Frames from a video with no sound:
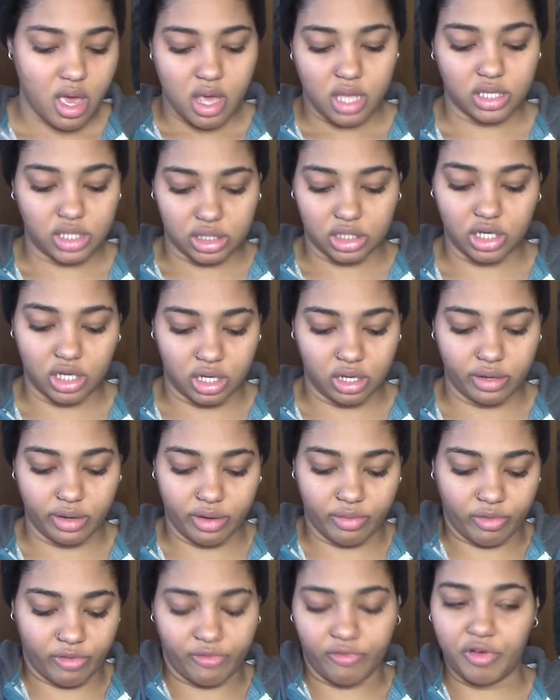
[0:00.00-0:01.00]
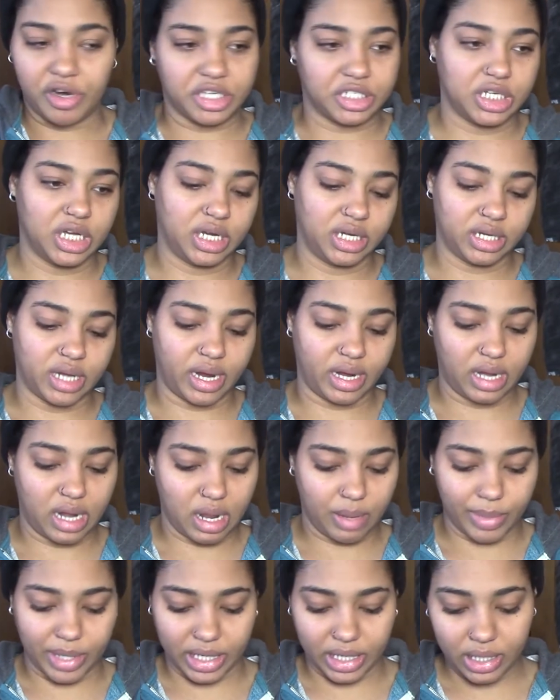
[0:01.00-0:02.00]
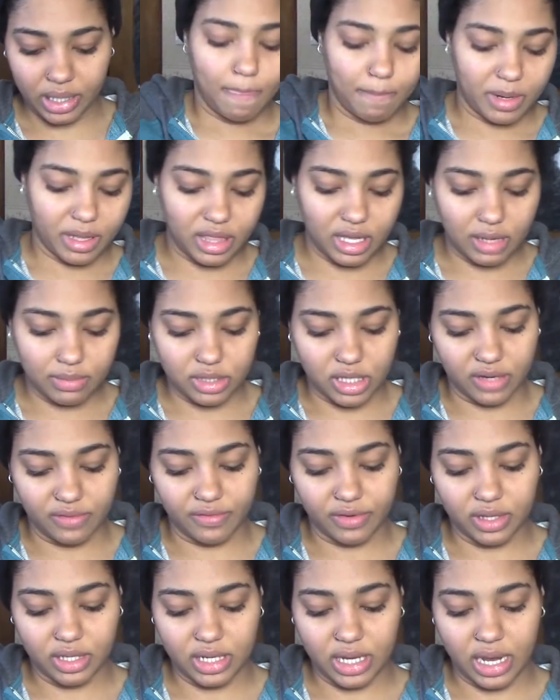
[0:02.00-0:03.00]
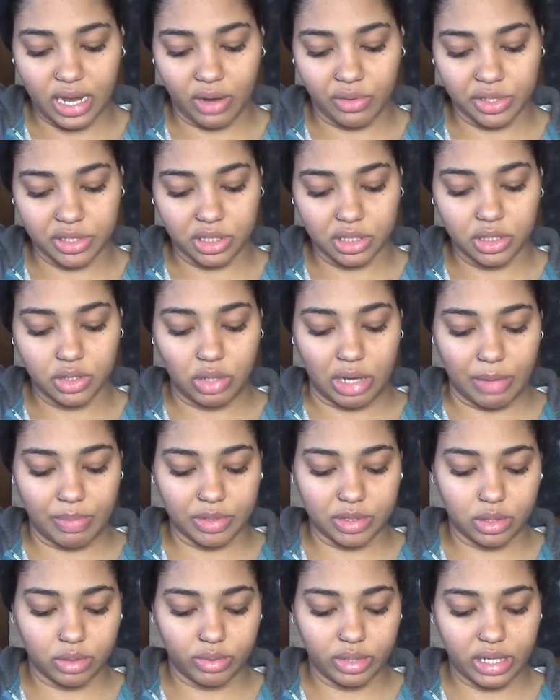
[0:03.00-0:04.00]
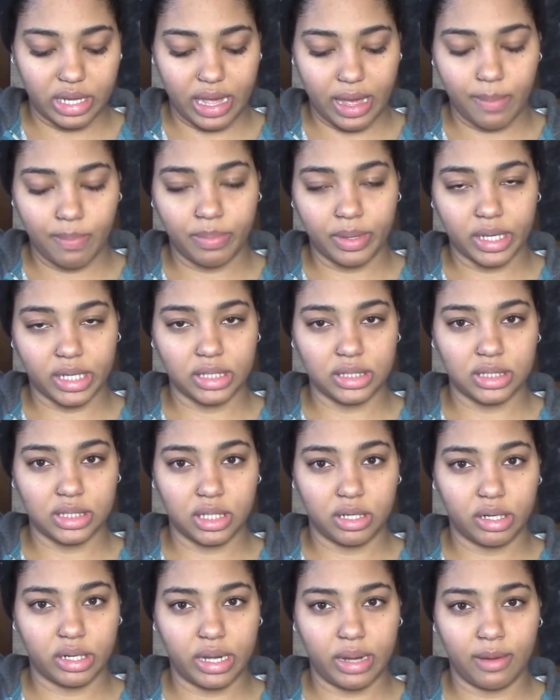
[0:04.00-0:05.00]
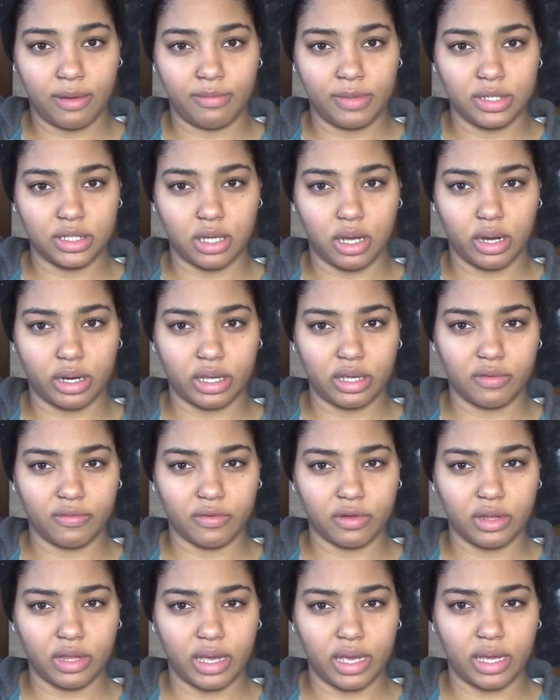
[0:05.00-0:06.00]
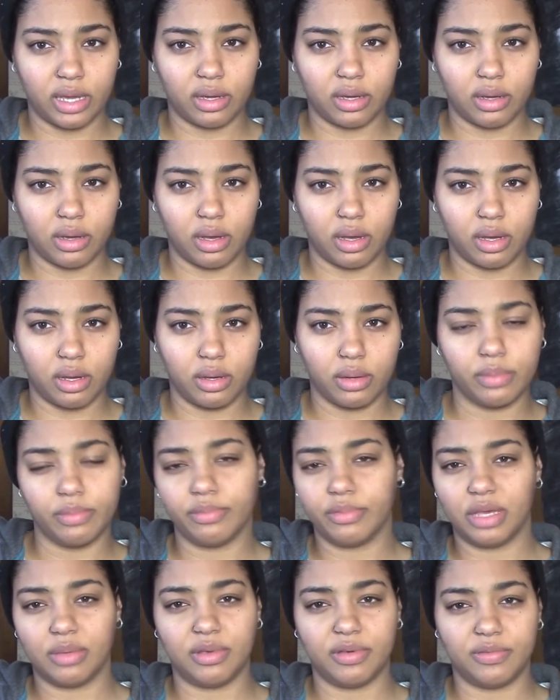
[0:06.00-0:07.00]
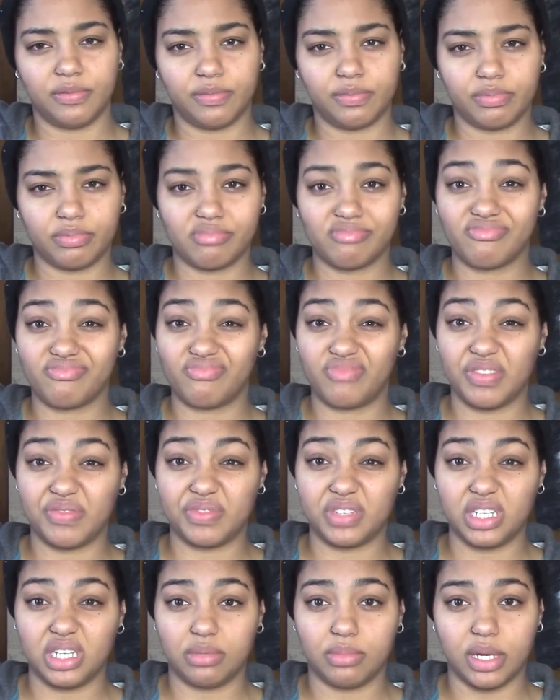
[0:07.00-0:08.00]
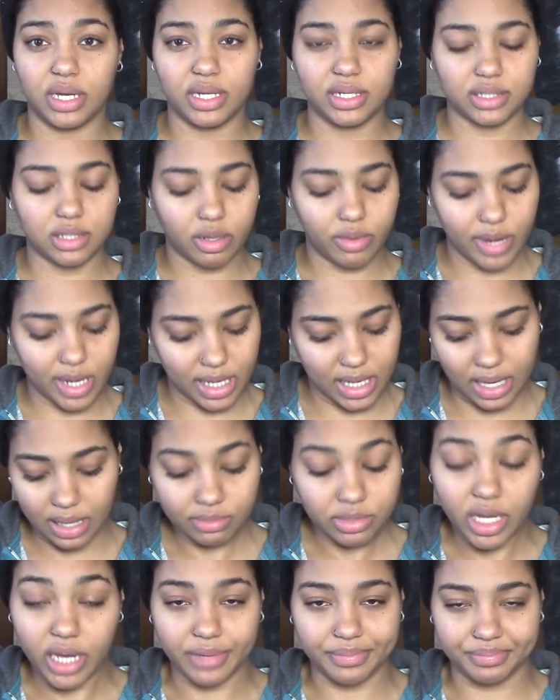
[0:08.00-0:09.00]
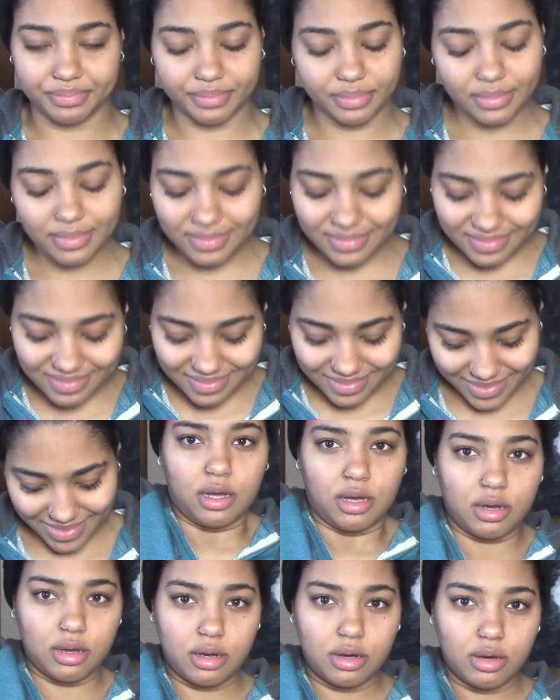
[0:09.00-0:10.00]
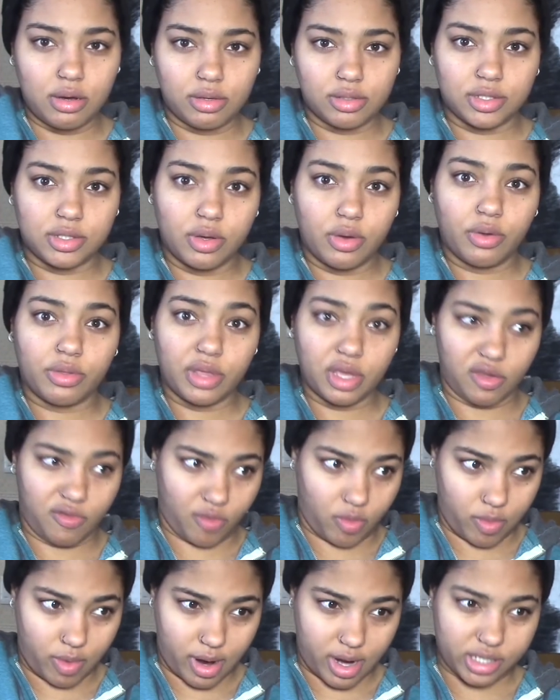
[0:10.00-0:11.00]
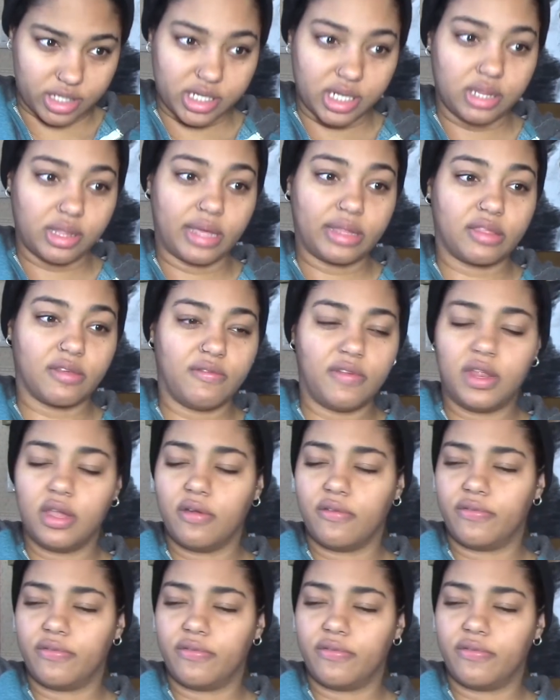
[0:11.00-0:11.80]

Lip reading: such a refreshing dynamic. But I think I'm done for the day. I was gonna do an episode recap, but considering how I've been talking for maybe 15 minutes already, I'm done. Oh, so thank you for watching. Like the video